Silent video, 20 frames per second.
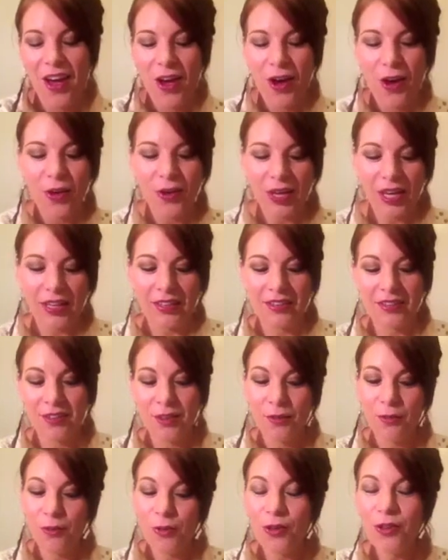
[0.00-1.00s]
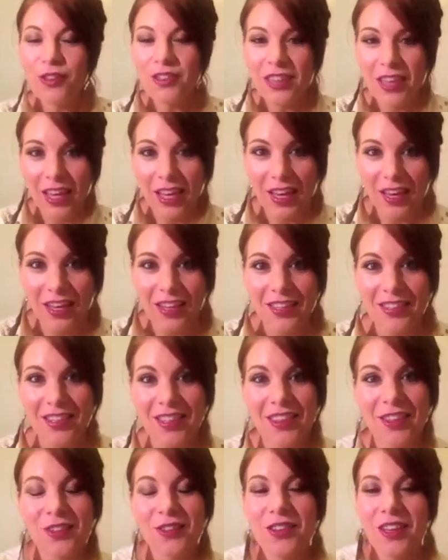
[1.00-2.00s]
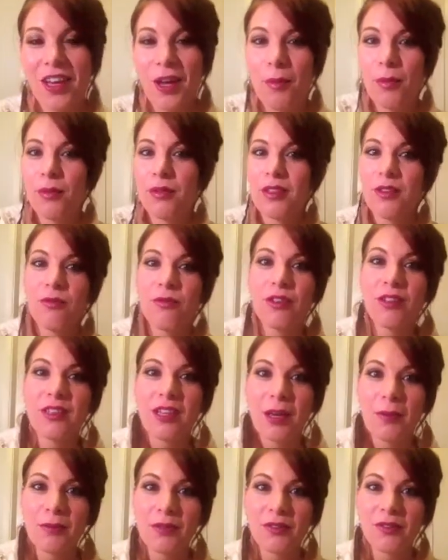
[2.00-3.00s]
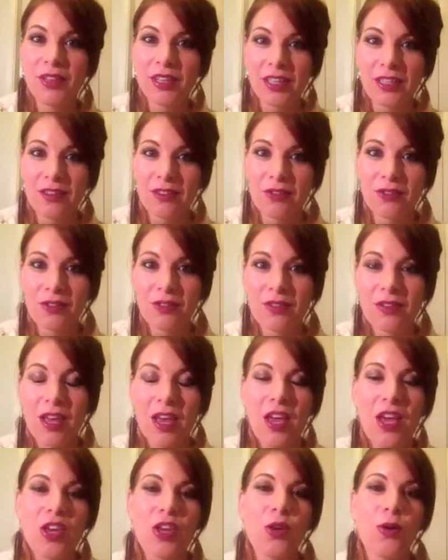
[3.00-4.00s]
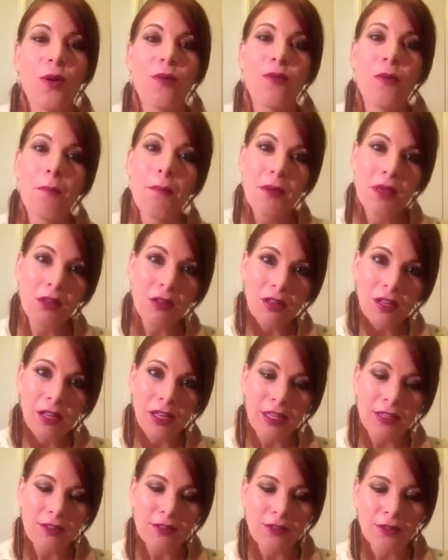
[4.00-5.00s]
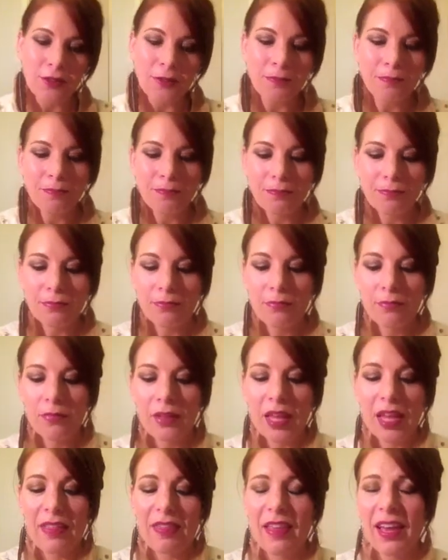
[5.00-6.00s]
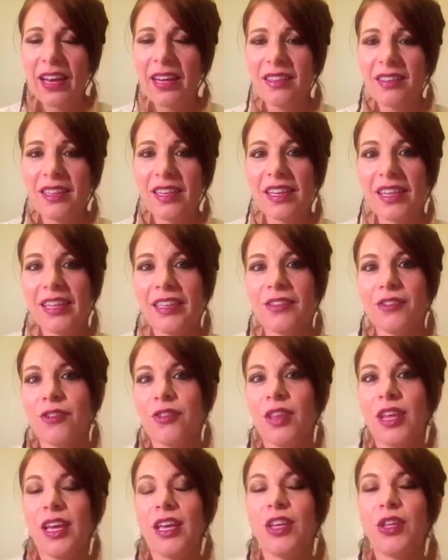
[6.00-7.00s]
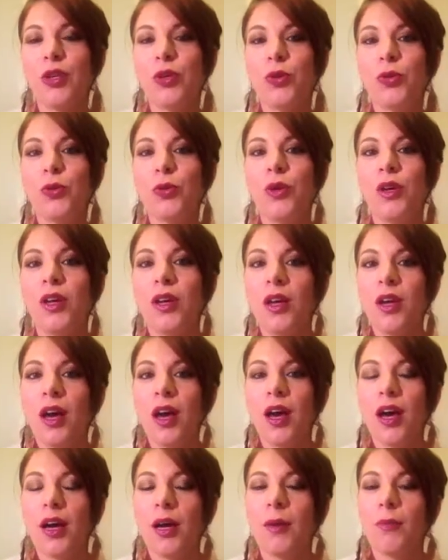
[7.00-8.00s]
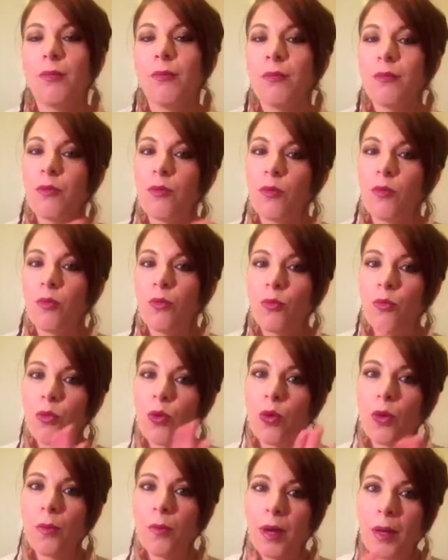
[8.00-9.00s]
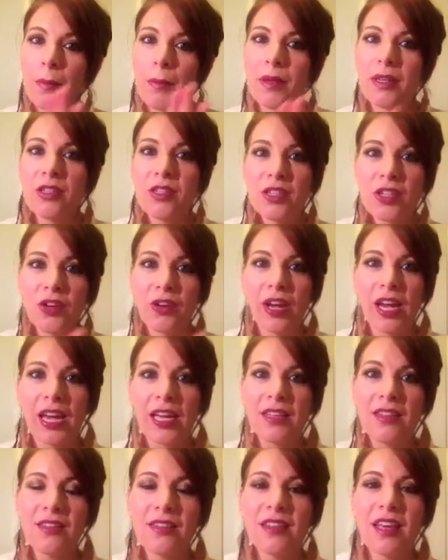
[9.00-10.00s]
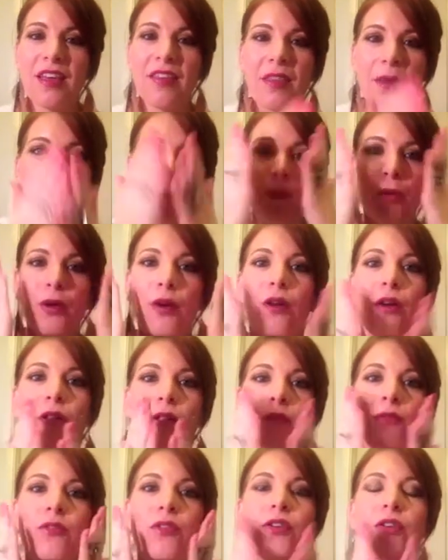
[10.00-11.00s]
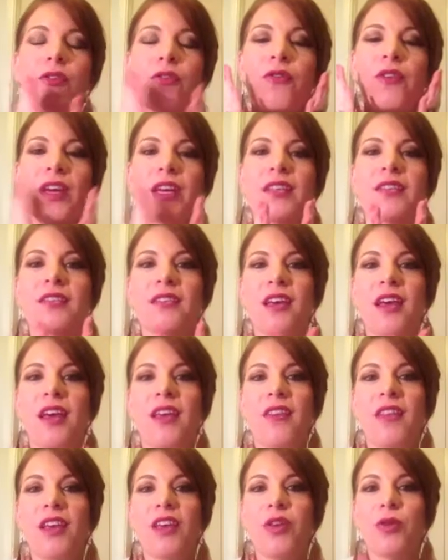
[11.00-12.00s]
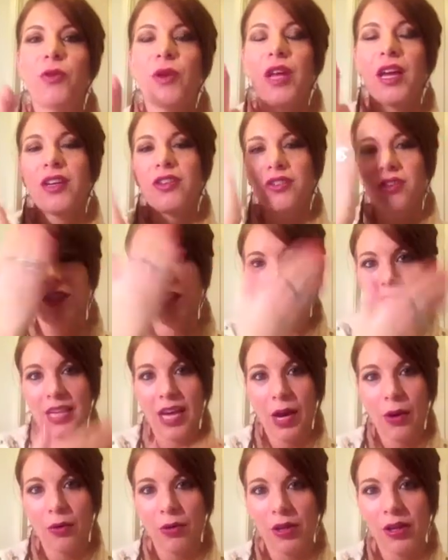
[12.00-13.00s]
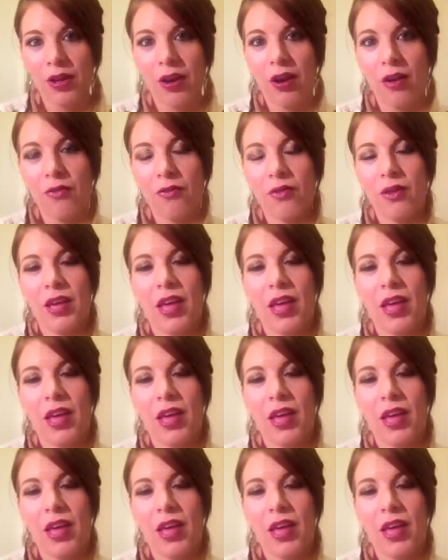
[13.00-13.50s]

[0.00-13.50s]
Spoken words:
Okay, so the first thing is that there's a couple different types of cleansers. You have a milk cleanser, and that is a cleanser that you warm up into your hands and then put all over your face, and then you would actually towel it off.